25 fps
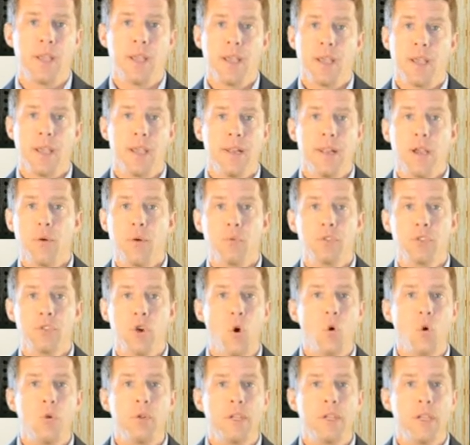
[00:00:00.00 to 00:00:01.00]
and that was
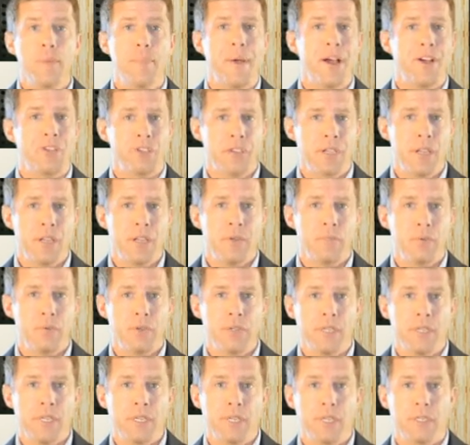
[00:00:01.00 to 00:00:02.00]
only about
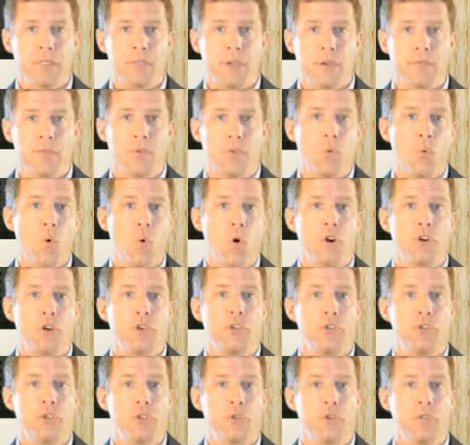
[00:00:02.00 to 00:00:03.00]
10% of the water
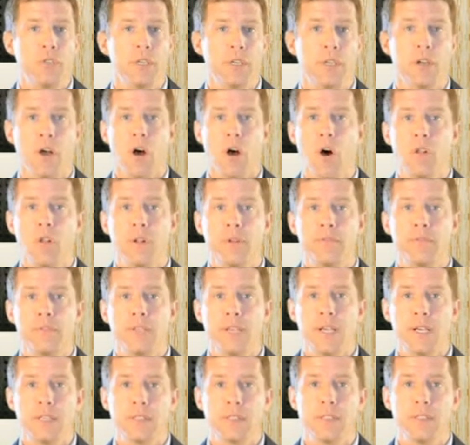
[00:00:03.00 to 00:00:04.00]
used in all of
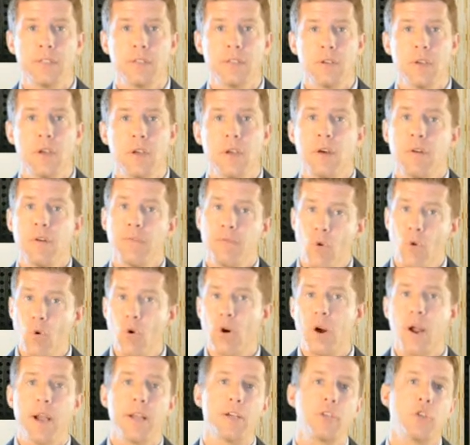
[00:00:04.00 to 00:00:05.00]
Texas
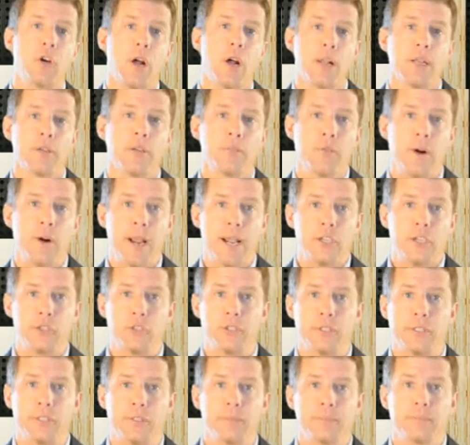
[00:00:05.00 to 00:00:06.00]
for hydraulic
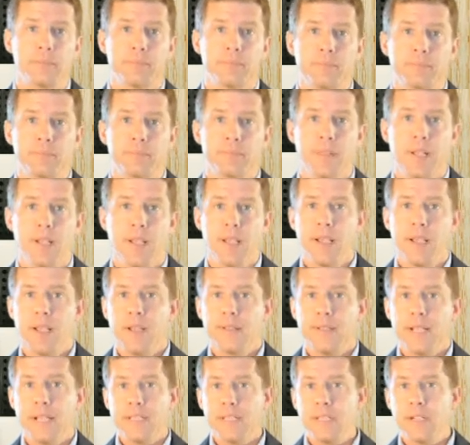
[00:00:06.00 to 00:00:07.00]
fracturing.
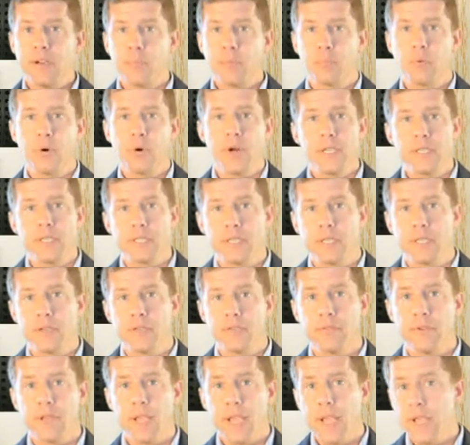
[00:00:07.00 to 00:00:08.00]
That's an
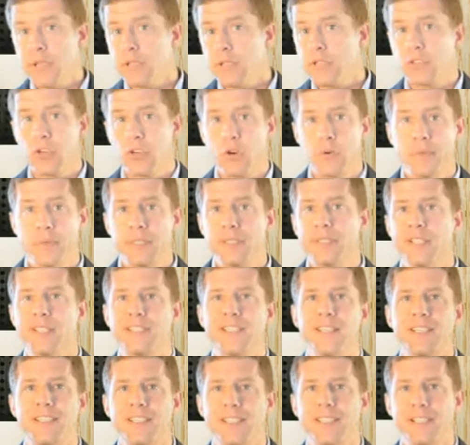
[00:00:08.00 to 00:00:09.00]
impressive and disturbing
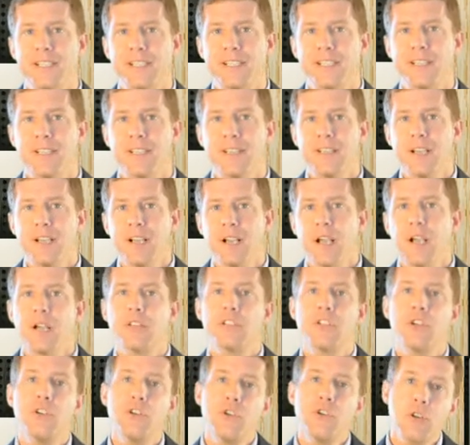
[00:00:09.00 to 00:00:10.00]
statistic,
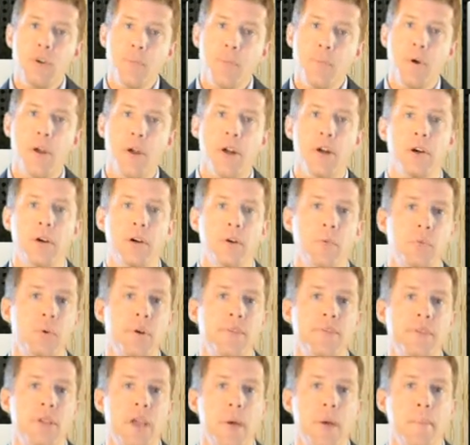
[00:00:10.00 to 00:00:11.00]
until you compare it
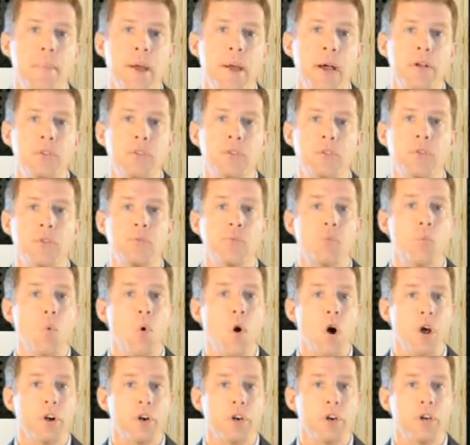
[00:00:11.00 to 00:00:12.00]
with the amount of
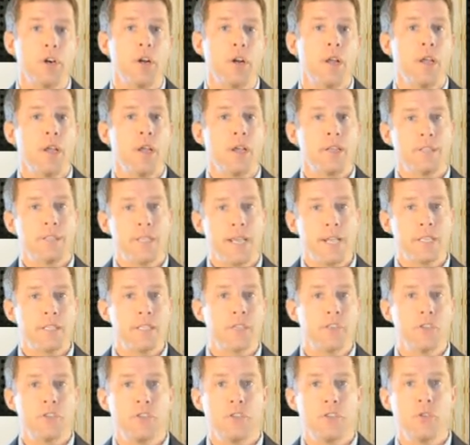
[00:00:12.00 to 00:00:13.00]
water
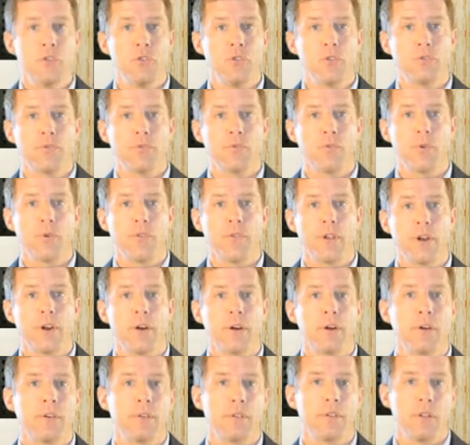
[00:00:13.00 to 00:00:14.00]
Texans use for
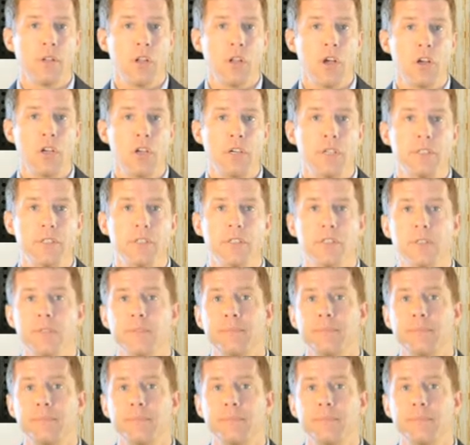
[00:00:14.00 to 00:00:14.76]
their lawns.